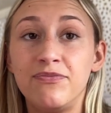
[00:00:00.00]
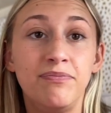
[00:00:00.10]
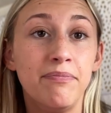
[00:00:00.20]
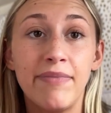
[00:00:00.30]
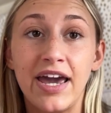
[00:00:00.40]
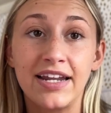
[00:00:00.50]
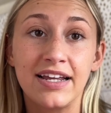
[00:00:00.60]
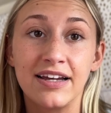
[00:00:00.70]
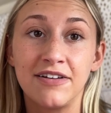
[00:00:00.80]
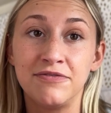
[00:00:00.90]

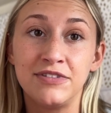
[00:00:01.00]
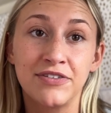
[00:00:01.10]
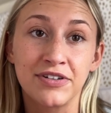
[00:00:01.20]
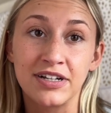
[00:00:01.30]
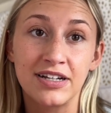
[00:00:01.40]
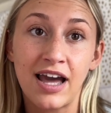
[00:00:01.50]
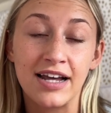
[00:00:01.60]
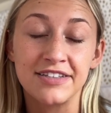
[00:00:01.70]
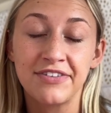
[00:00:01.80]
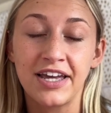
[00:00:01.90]
many of different
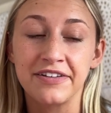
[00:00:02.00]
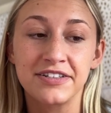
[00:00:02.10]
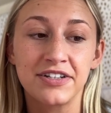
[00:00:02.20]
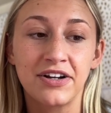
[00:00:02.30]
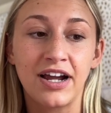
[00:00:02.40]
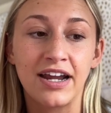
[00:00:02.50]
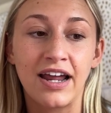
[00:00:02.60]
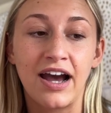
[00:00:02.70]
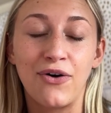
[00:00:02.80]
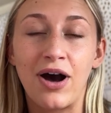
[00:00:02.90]
kinds of cancer, and
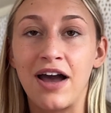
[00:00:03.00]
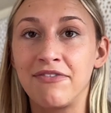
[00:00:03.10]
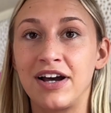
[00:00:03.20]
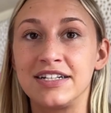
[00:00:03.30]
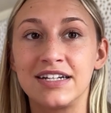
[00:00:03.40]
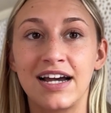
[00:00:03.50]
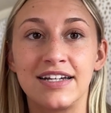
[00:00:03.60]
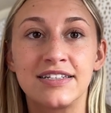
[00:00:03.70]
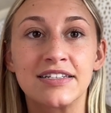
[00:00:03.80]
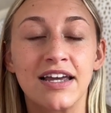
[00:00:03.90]
how high-fat
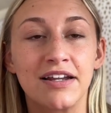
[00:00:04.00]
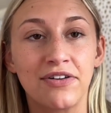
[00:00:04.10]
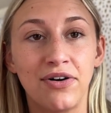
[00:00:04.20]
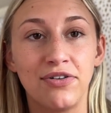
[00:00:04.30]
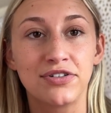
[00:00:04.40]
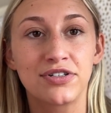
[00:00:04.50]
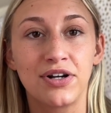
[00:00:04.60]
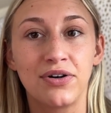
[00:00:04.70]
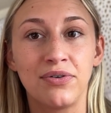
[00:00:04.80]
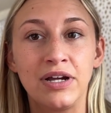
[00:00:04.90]
diets can
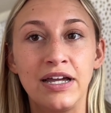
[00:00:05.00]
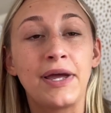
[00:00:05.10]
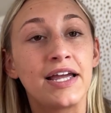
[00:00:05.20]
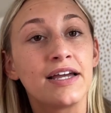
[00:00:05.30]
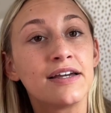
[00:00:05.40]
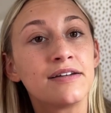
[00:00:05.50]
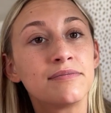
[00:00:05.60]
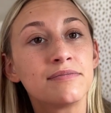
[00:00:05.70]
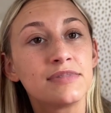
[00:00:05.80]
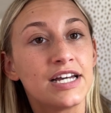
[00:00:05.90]
also make
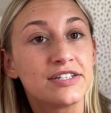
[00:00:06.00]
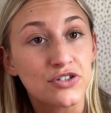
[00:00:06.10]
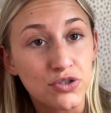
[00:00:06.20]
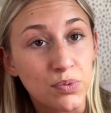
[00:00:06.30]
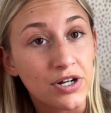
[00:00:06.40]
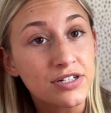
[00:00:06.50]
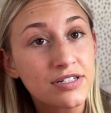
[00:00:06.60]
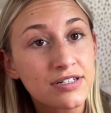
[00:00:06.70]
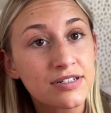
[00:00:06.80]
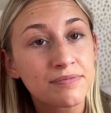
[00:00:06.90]
cancers
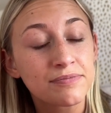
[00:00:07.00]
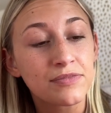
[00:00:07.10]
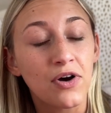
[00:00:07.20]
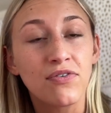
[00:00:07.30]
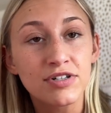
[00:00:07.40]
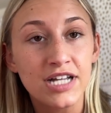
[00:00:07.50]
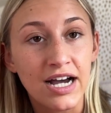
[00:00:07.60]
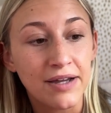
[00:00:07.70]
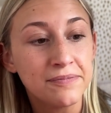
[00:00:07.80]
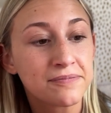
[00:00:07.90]
worse over
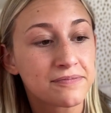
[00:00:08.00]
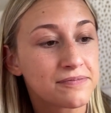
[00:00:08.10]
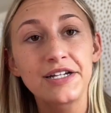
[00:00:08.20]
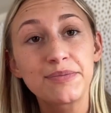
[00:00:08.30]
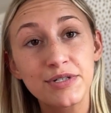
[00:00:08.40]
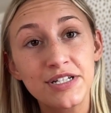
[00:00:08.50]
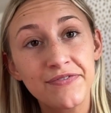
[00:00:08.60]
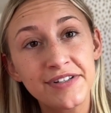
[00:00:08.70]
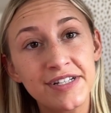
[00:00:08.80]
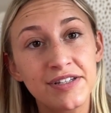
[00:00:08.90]
time.
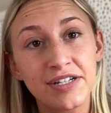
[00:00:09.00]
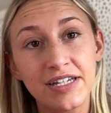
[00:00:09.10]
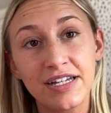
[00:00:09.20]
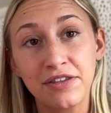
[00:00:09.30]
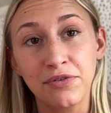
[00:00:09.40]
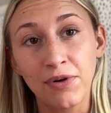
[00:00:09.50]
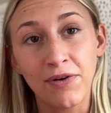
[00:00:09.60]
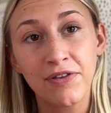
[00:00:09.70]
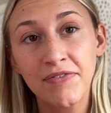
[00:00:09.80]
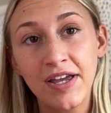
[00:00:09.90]
Specifically looking at the
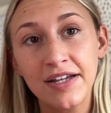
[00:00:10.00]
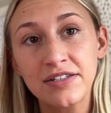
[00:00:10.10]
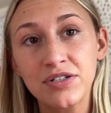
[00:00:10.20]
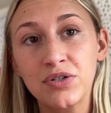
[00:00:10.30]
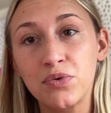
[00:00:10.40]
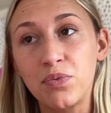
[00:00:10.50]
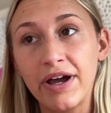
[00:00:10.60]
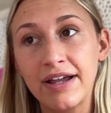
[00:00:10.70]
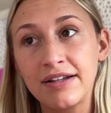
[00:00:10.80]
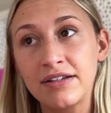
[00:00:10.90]
growth of cancer
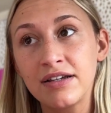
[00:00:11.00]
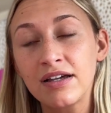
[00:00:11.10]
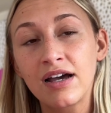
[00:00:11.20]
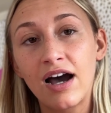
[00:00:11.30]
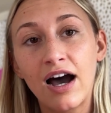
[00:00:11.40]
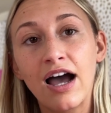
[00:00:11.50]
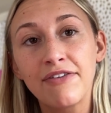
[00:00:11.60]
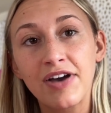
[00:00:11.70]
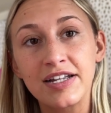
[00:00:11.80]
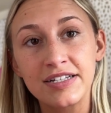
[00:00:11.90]
when a
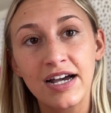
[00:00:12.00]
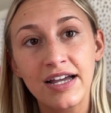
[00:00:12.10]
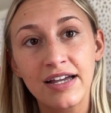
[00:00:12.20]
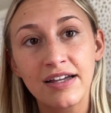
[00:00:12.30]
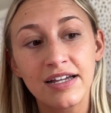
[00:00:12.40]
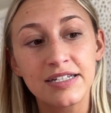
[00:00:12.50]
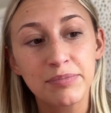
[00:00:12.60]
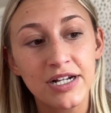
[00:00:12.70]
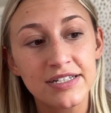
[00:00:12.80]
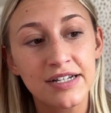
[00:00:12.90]
high-fat diet is
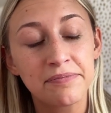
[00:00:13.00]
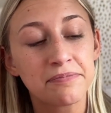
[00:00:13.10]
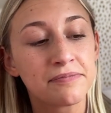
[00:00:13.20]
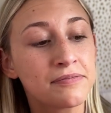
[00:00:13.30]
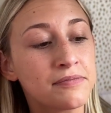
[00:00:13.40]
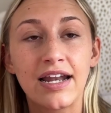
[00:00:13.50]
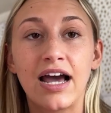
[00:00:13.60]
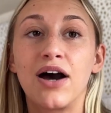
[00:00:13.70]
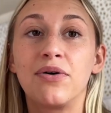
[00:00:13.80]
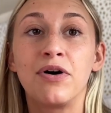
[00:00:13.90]
present, and
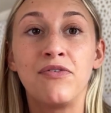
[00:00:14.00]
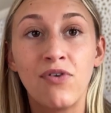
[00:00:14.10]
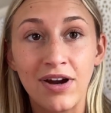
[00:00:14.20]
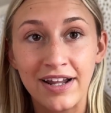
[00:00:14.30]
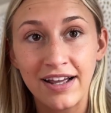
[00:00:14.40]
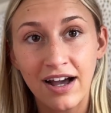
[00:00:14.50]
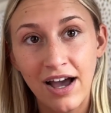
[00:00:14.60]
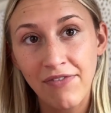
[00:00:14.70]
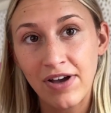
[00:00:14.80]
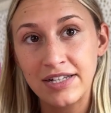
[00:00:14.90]
how avoiding a
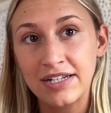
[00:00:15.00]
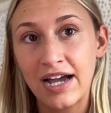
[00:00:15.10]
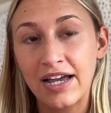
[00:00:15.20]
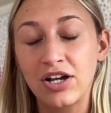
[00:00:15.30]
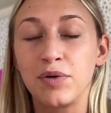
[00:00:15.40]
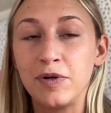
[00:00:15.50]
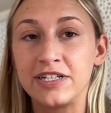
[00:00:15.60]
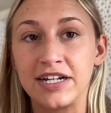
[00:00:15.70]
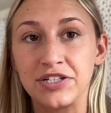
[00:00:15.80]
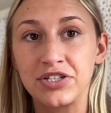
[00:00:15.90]
high-fat diet could
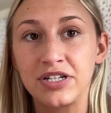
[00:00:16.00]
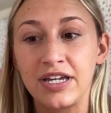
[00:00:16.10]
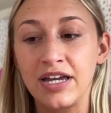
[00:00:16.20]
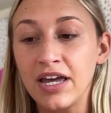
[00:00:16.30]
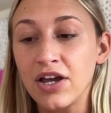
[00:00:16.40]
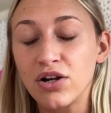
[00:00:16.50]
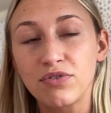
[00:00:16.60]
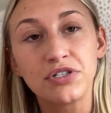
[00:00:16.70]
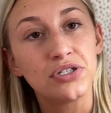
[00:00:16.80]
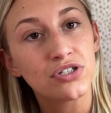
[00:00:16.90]
potentially
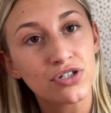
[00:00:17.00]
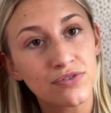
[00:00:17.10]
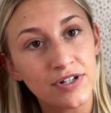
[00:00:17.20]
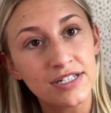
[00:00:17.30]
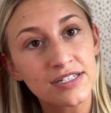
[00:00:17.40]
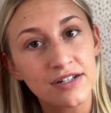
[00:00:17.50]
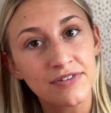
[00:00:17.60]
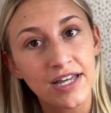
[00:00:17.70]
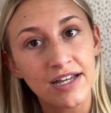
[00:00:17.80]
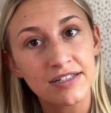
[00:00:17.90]
reduce your risk of
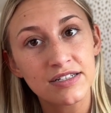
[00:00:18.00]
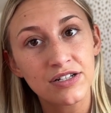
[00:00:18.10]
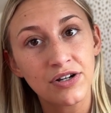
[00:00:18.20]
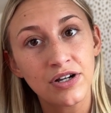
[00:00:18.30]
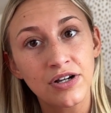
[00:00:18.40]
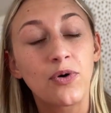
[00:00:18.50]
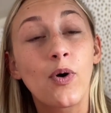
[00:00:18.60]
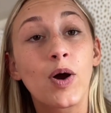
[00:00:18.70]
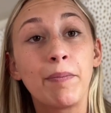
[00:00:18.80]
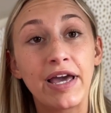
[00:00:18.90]
cancer
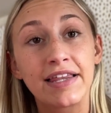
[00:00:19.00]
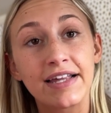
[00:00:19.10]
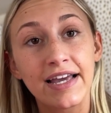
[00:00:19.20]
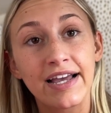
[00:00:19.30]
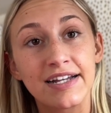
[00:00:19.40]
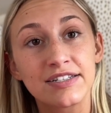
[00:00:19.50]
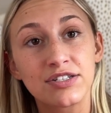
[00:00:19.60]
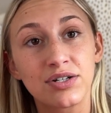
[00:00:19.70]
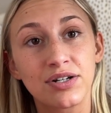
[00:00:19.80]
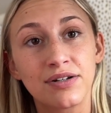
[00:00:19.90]
or make the
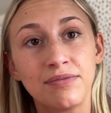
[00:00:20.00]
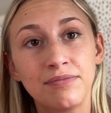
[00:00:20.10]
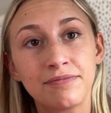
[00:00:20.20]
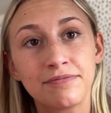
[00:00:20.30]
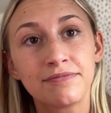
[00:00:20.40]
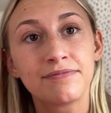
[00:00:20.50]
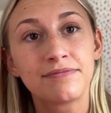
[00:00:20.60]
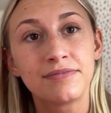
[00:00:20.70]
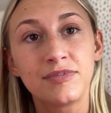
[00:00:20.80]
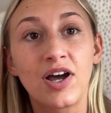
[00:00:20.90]
cancer
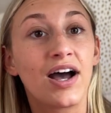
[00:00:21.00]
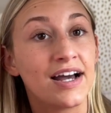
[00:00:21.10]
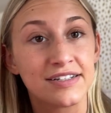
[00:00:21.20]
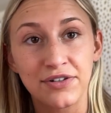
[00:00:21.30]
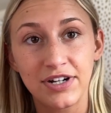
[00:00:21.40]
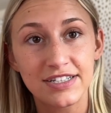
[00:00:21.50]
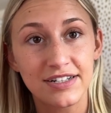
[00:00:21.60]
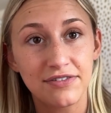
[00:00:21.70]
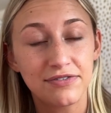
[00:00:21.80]
not as aggressive.